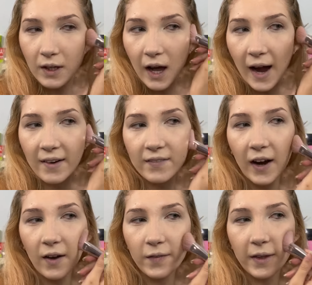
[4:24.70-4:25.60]
I
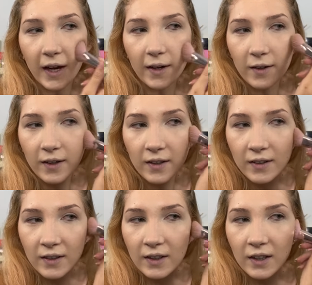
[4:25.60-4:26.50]
found that
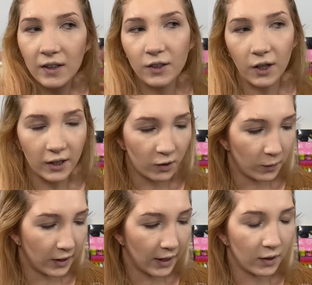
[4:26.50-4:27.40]
during the
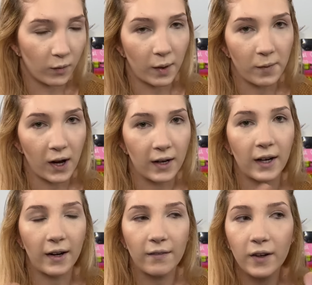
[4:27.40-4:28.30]
weekend when I'm not
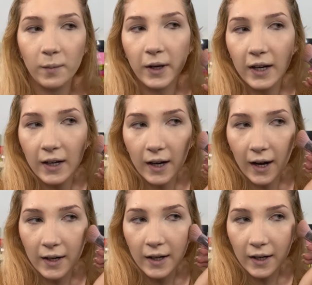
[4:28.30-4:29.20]
like filming and
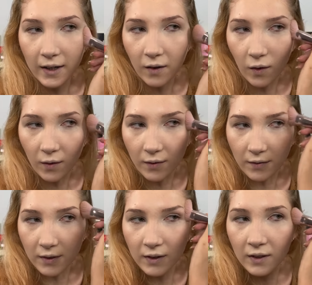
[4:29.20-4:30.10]
editing and all of
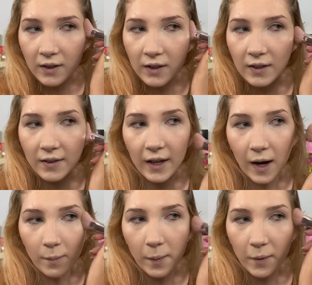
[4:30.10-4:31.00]
that
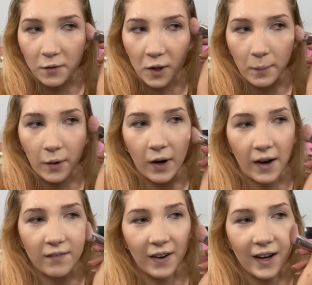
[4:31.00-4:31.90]
mumbo jumbo, I
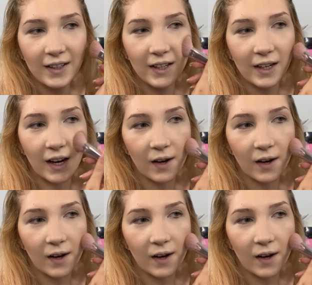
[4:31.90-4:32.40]
find that